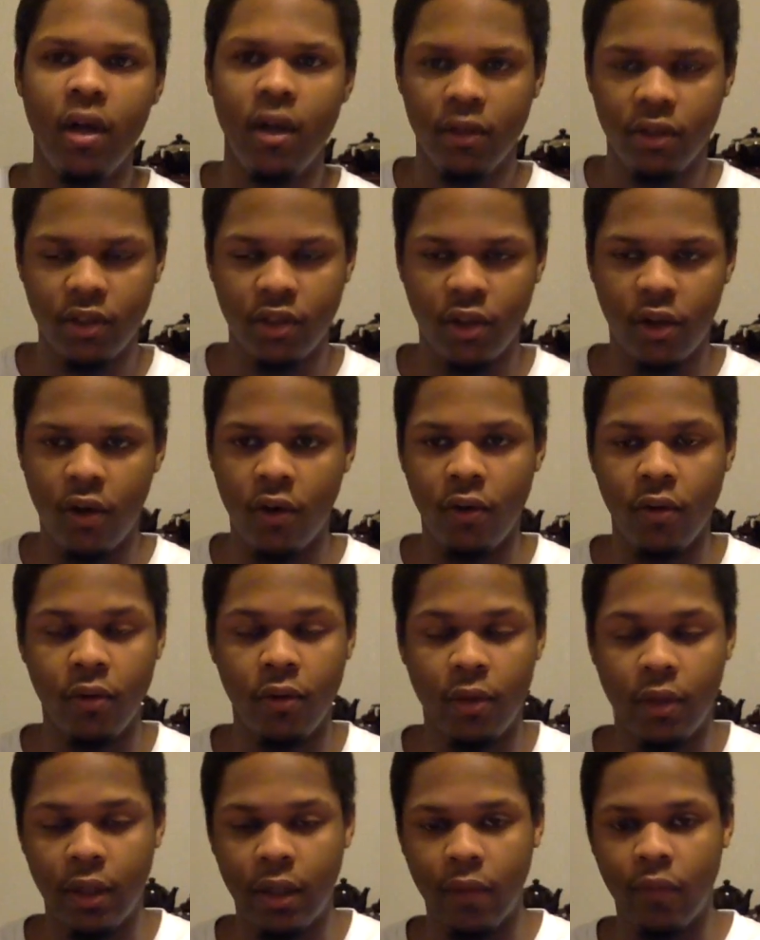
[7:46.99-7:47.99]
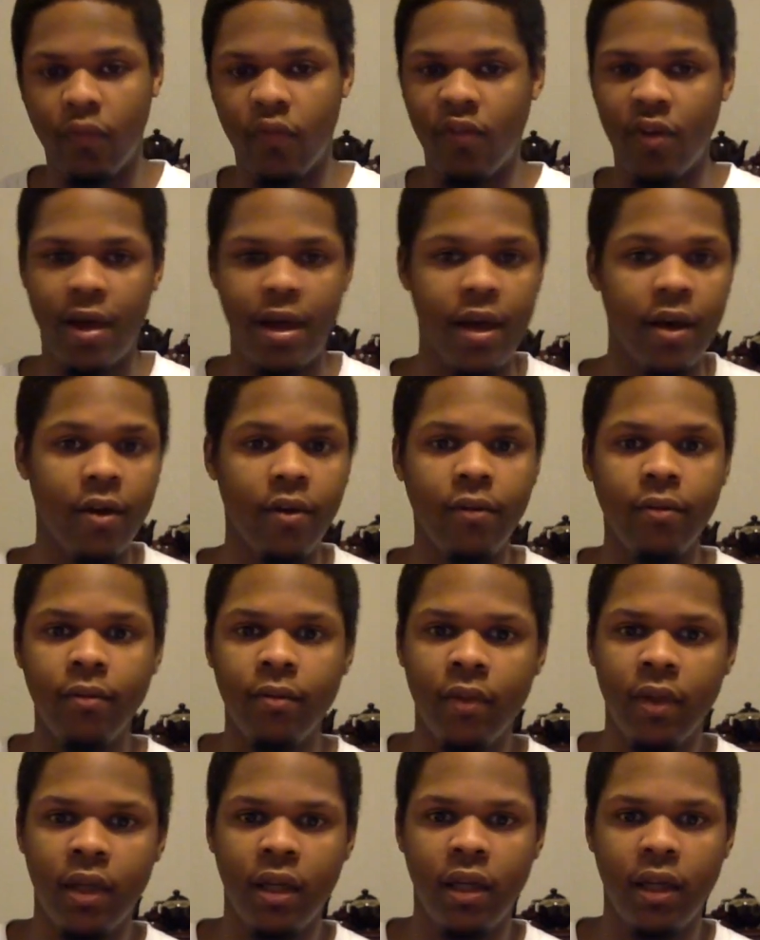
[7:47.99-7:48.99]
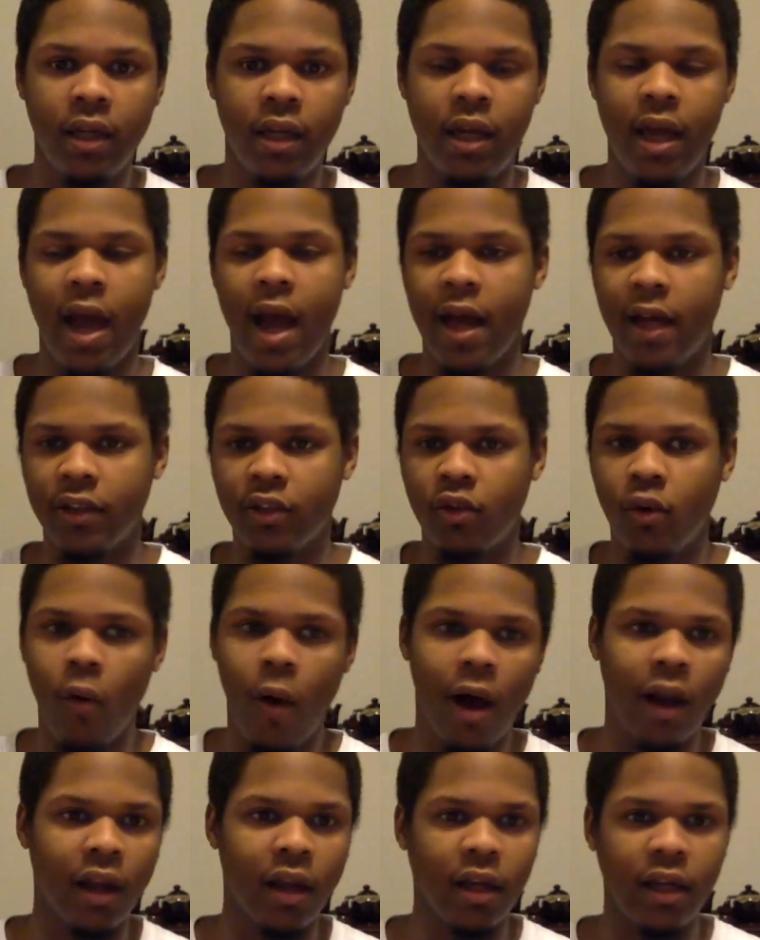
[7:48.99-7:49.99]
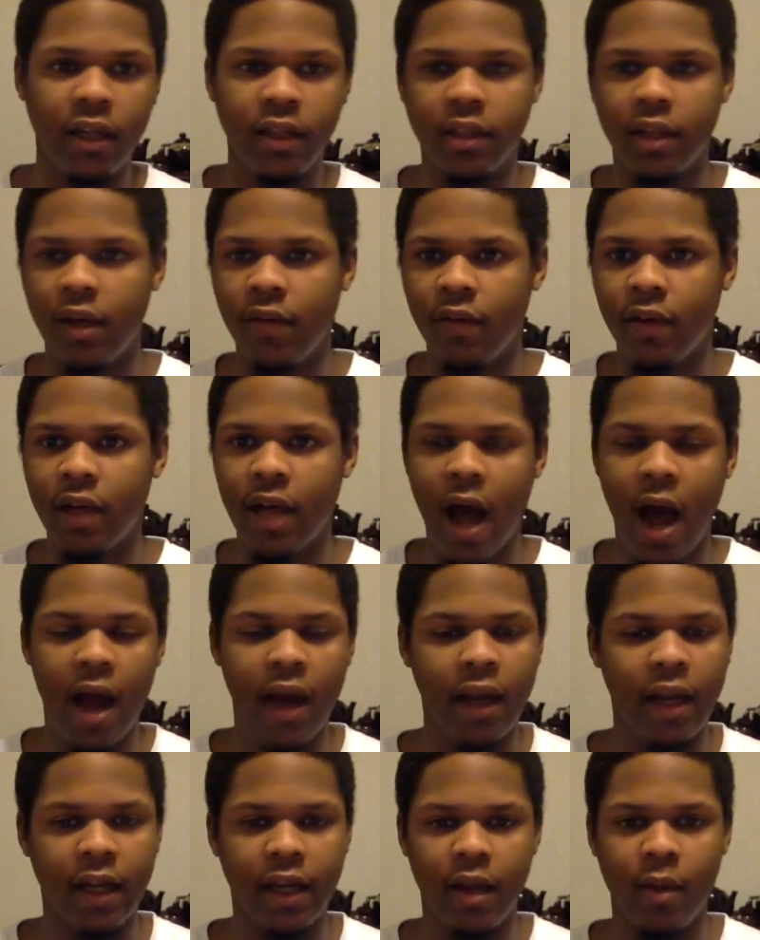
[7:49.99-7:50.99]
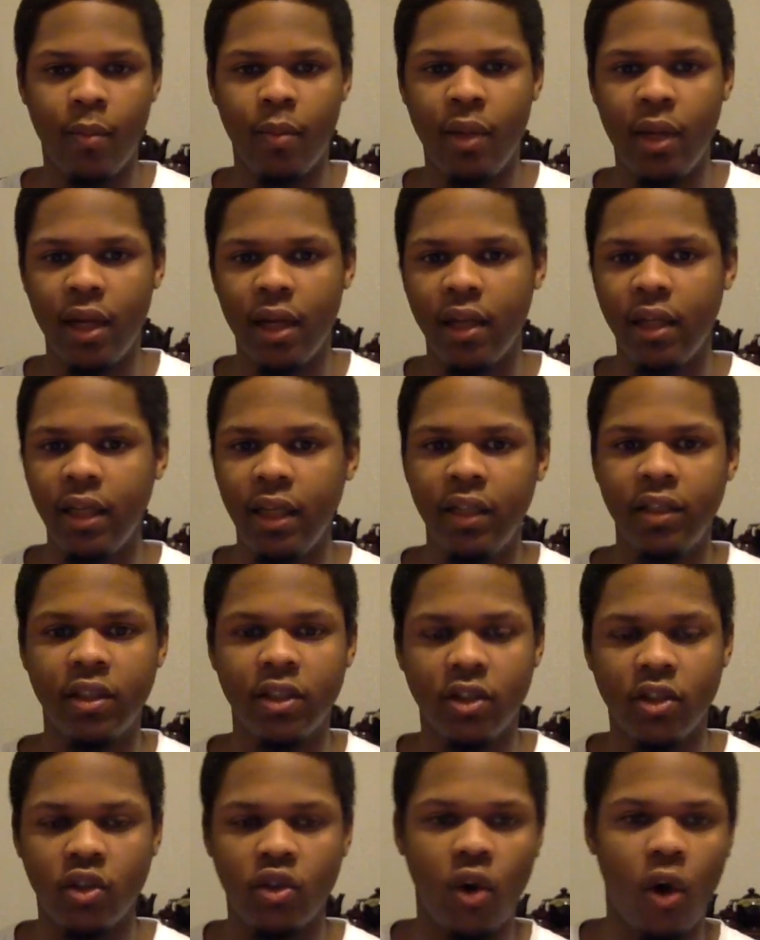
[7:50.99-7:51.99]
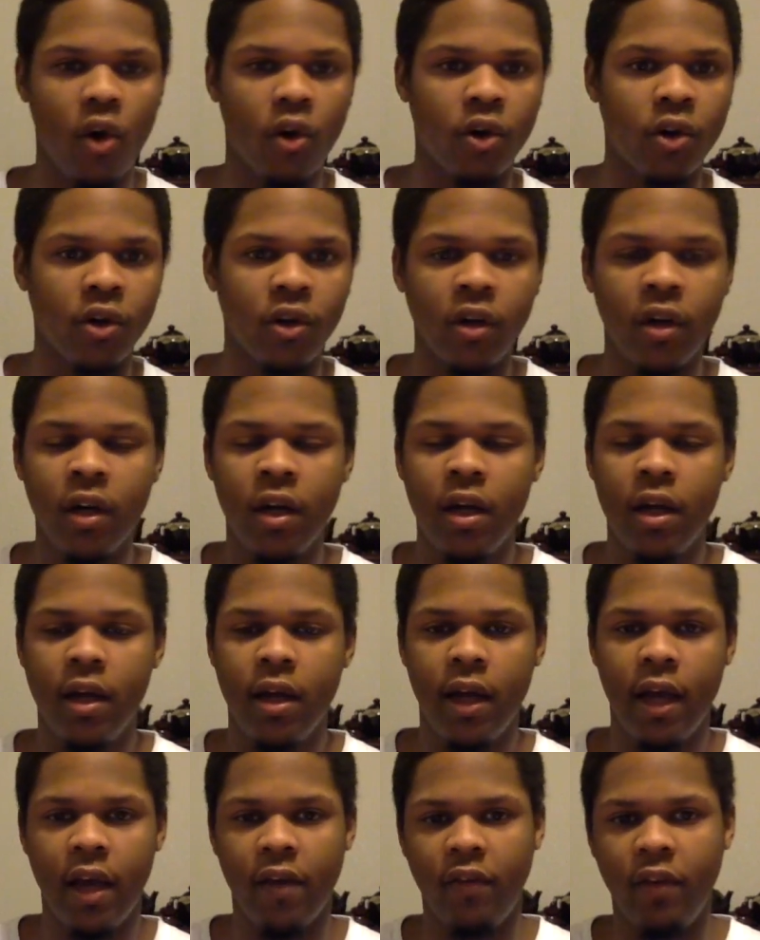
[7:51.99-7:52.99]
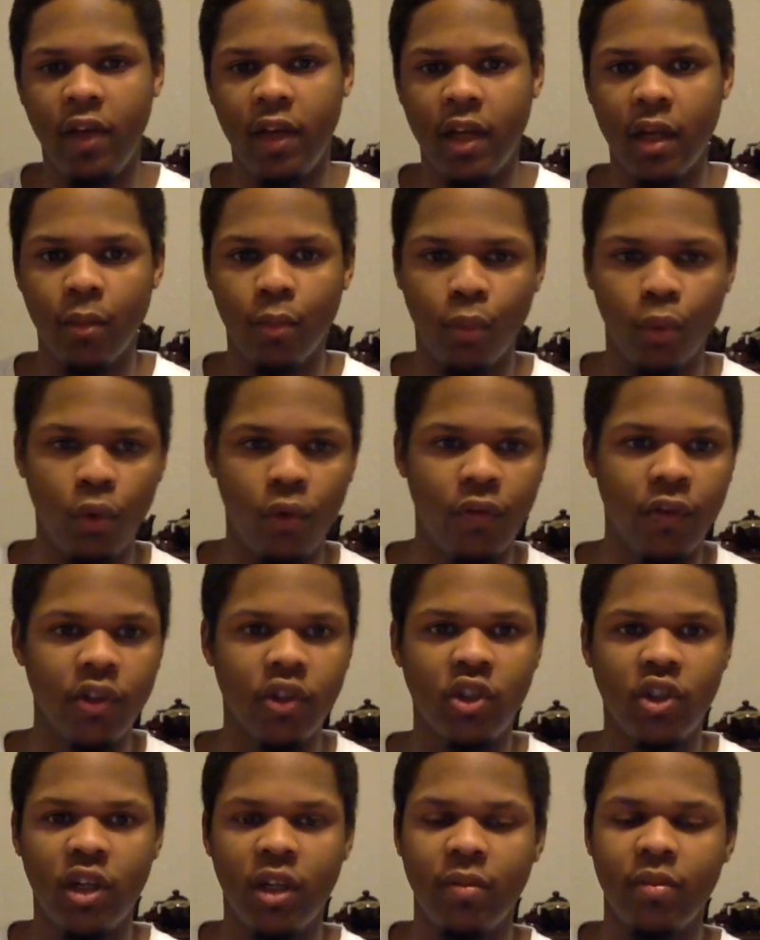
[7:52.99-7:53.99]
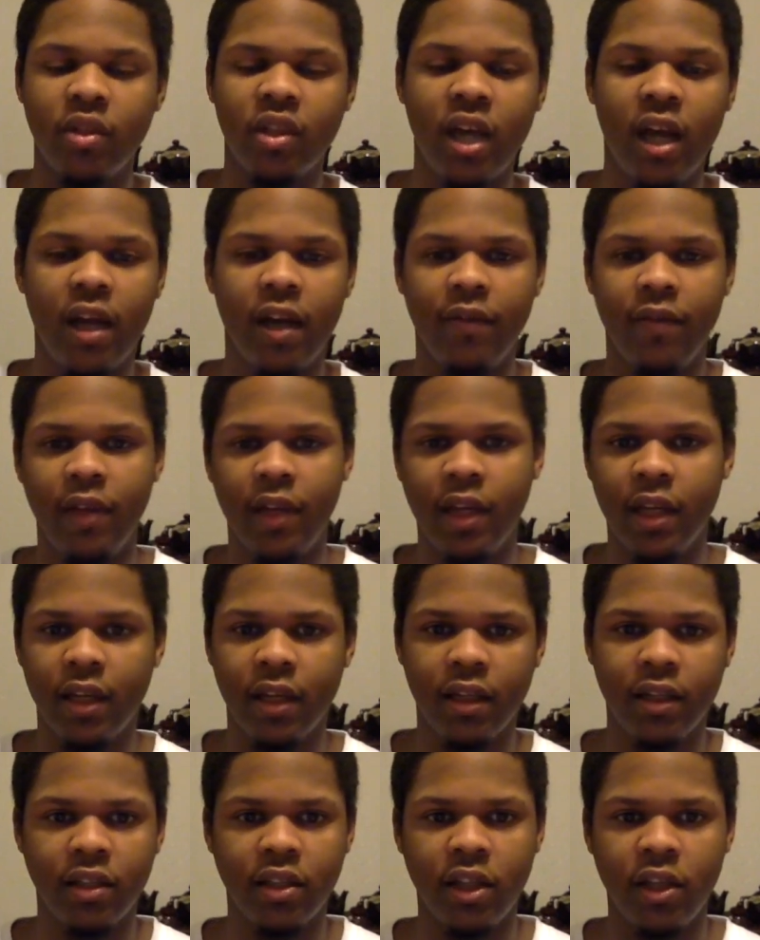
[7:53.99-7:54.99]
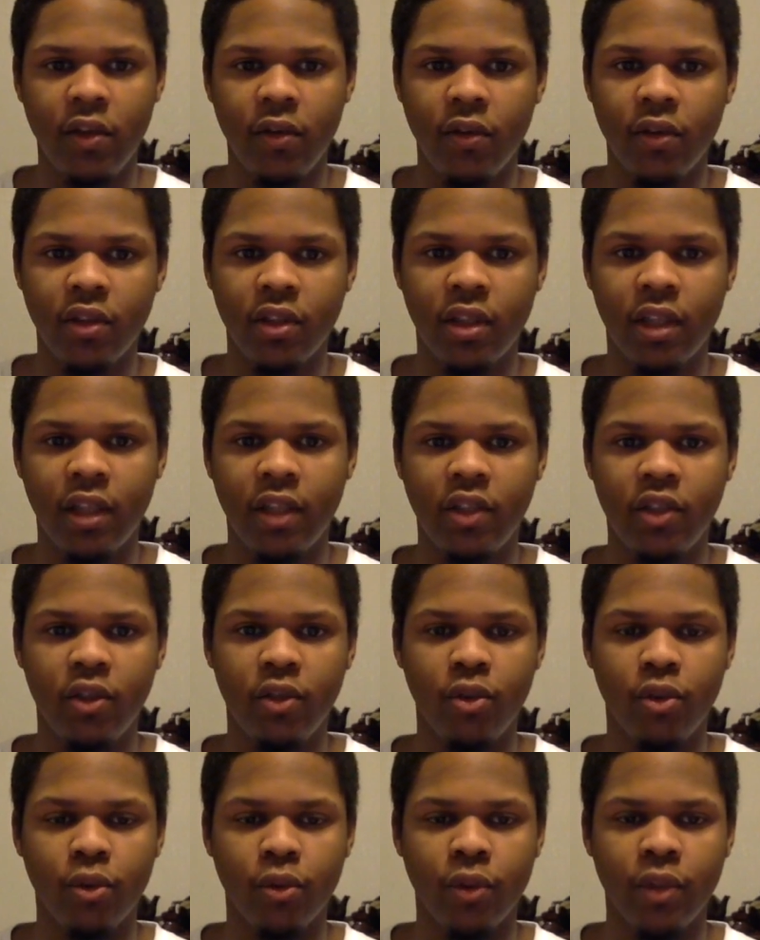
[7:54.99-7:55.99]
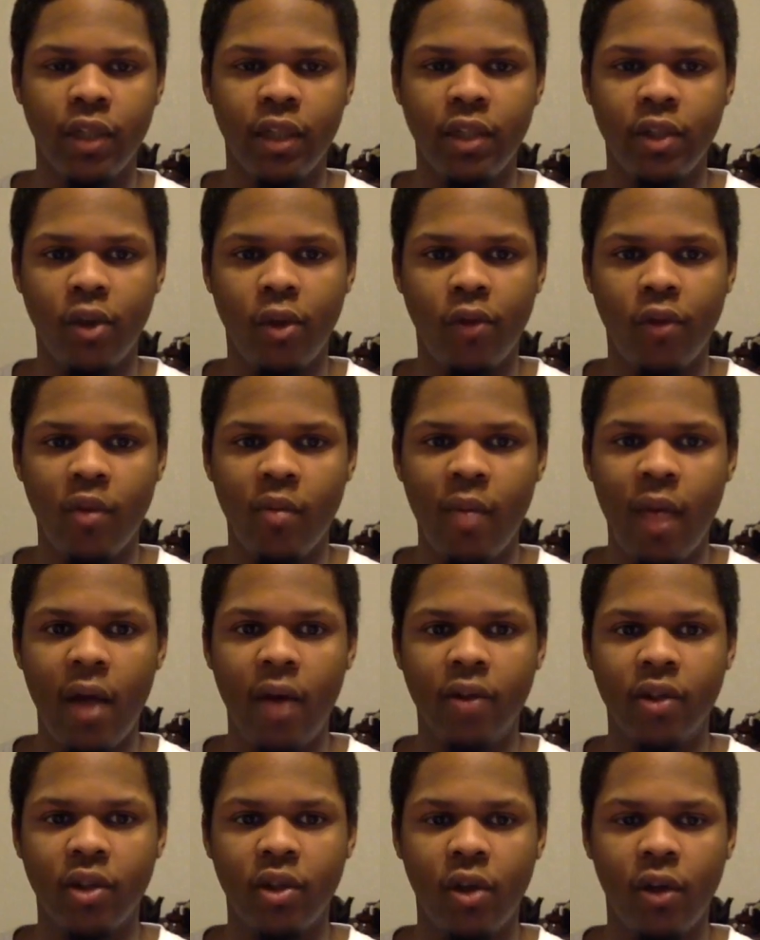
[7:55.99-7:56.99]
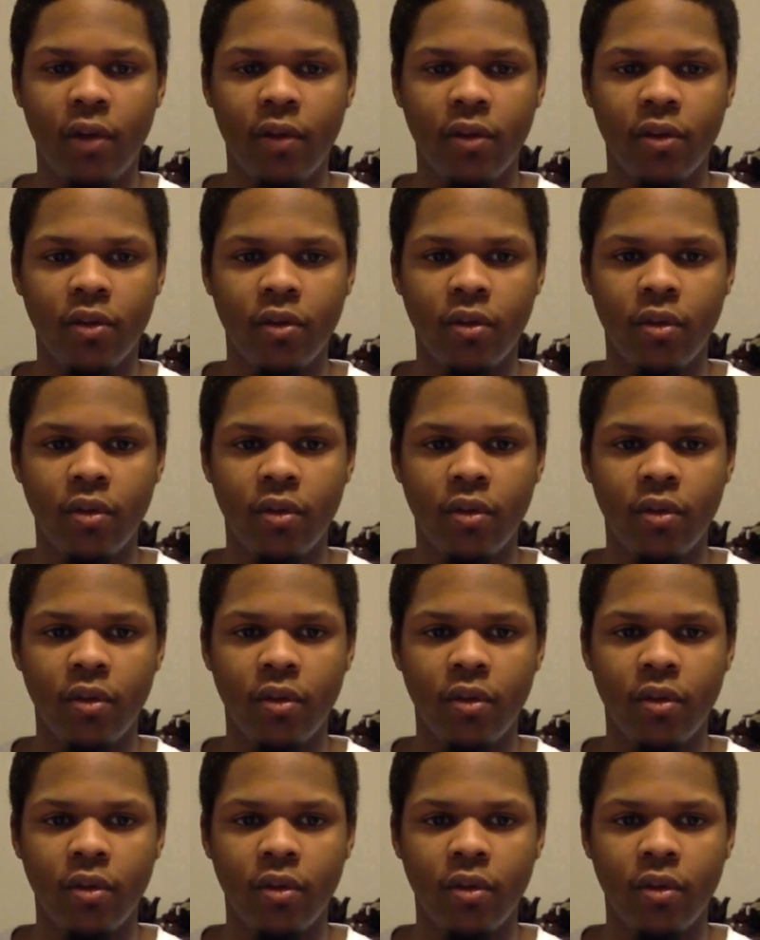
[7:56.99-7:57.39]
So for him, he has qualities of a guy that can be a decent starter if he can improve his jump shot, if he can continuously shoot threes off the bounce and off the